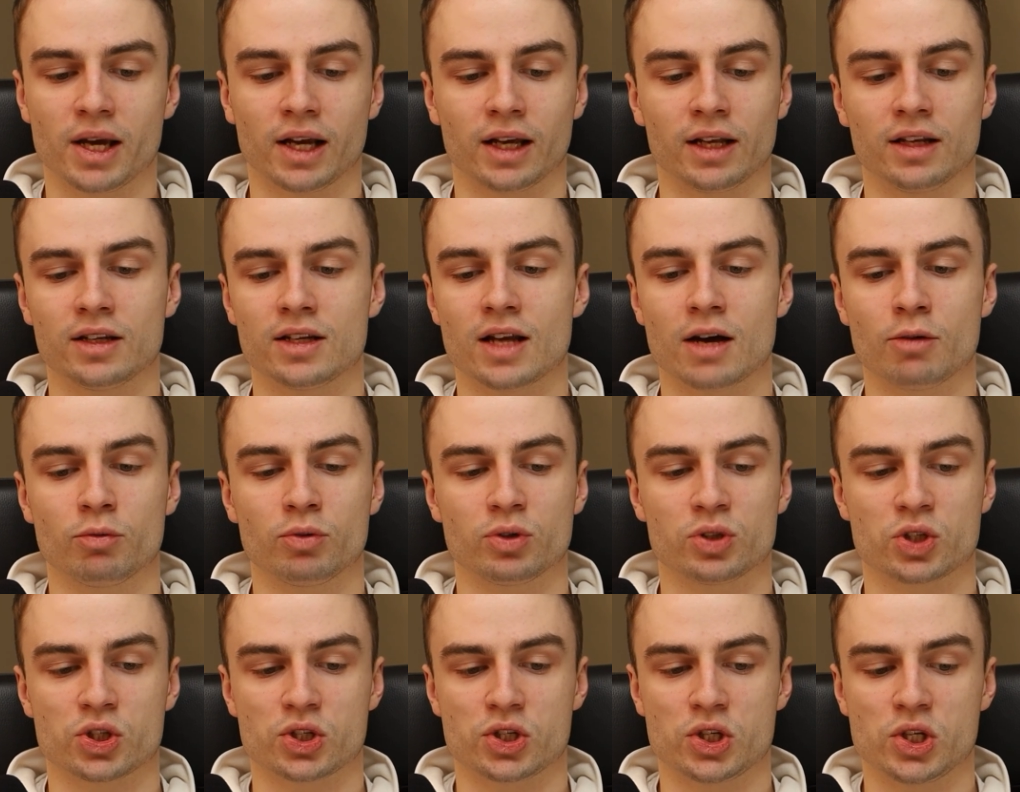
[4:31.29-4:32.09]
I can now
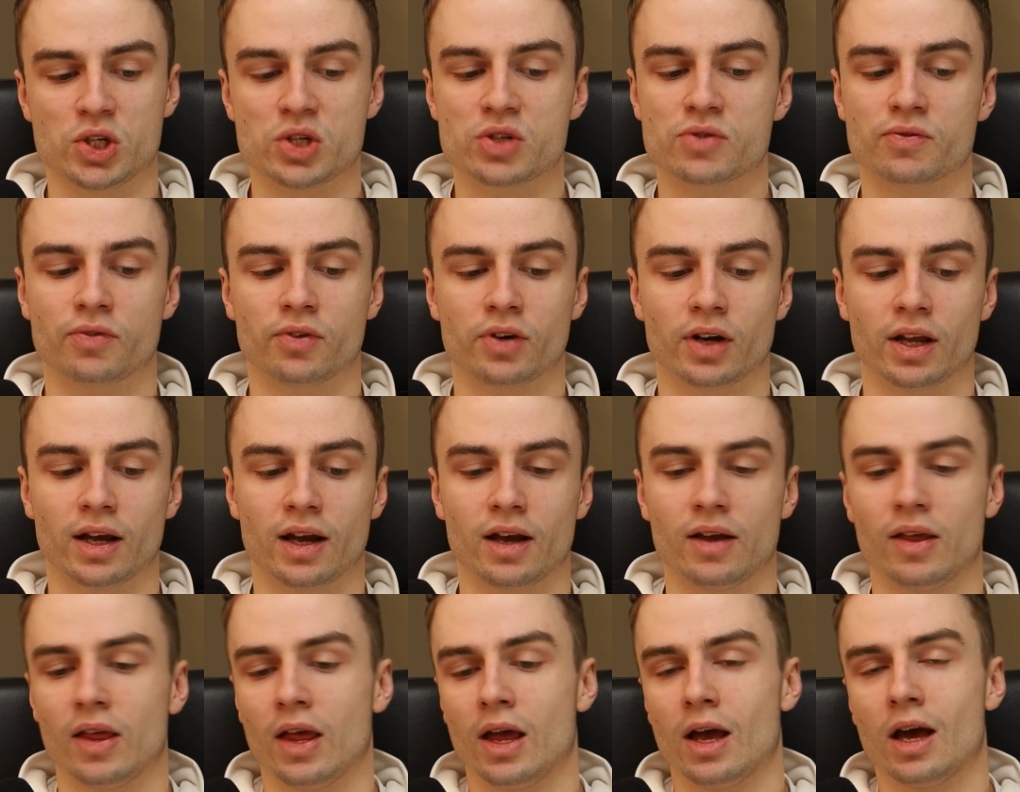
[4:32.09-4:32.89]
just use for
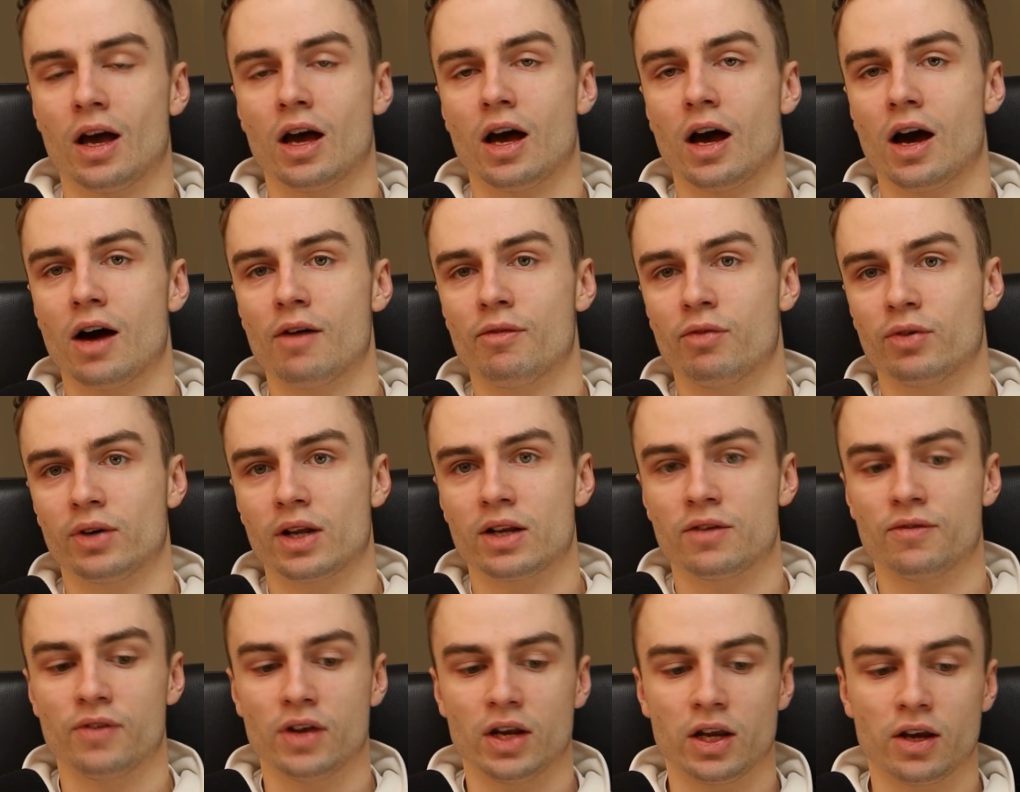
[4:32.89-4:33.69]
that
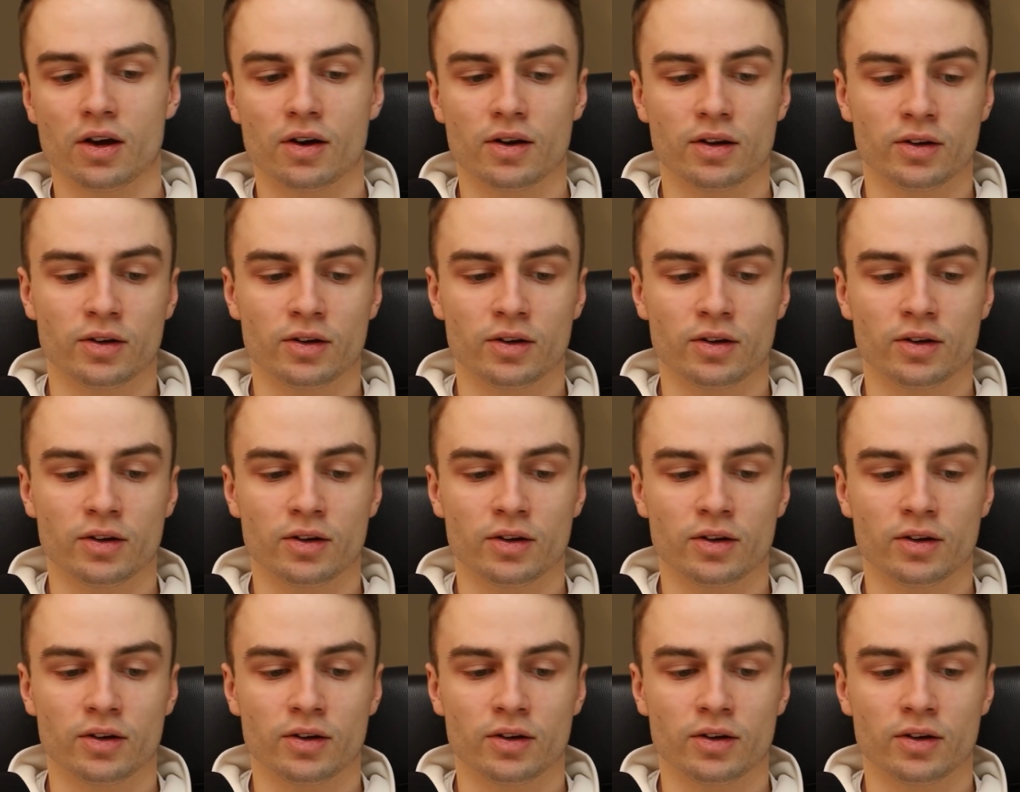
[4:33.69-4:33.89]
video,